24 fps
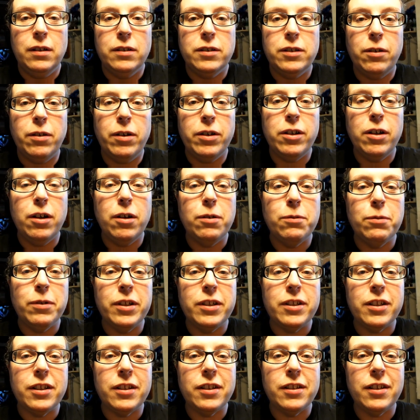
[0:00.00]
So I know we
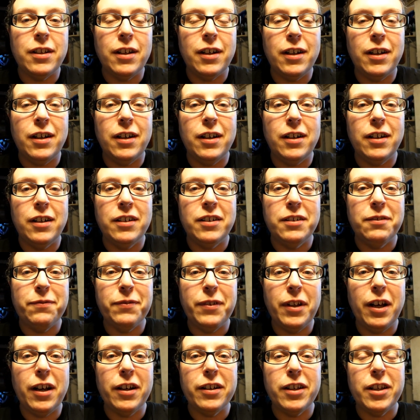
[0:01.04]
didn't uh,
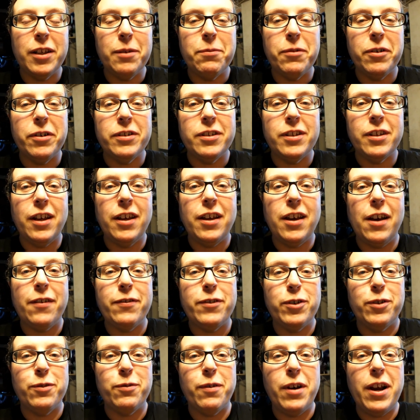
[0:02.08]
vlog anymore today
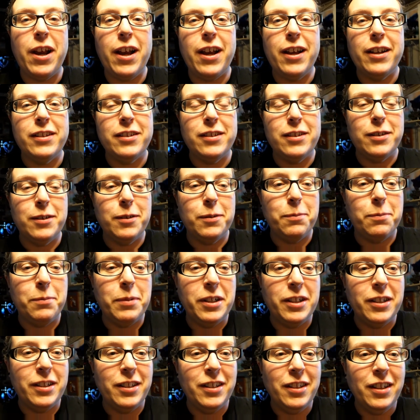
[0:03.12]
after the rats,
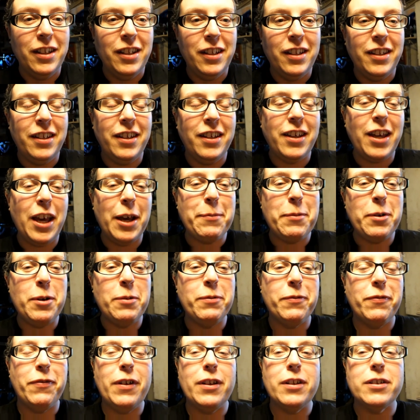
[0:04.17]
but he came home
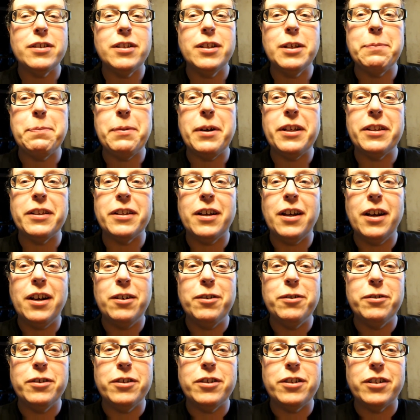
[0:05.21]
and fell asleep on the
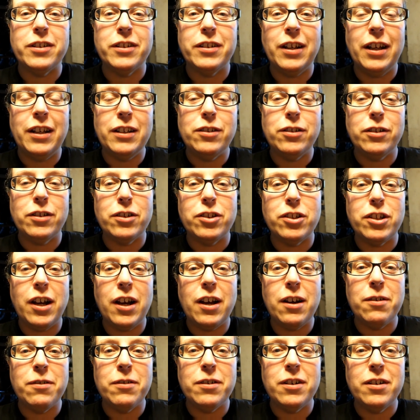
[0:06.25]
couch, and I took a
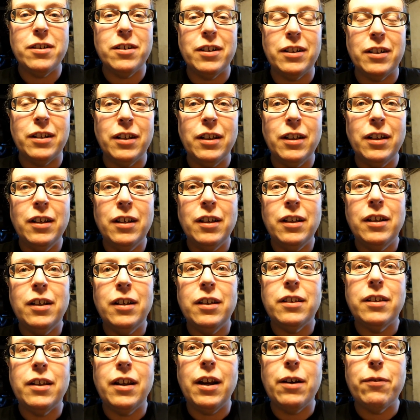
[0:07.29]
shower, and
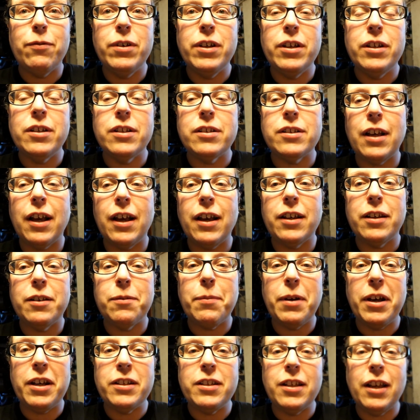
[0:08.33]
then I redesigned
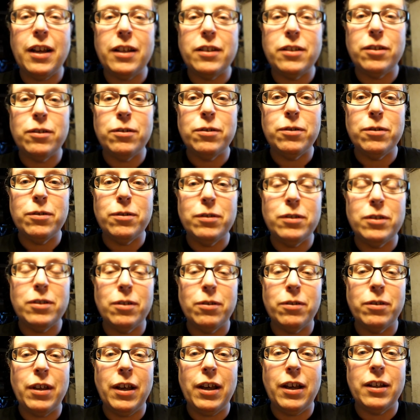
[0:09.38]
my tattoo
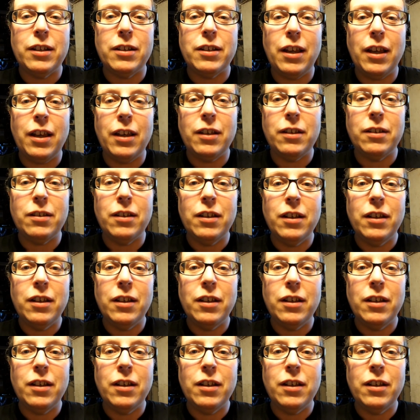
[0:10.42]
so that Nate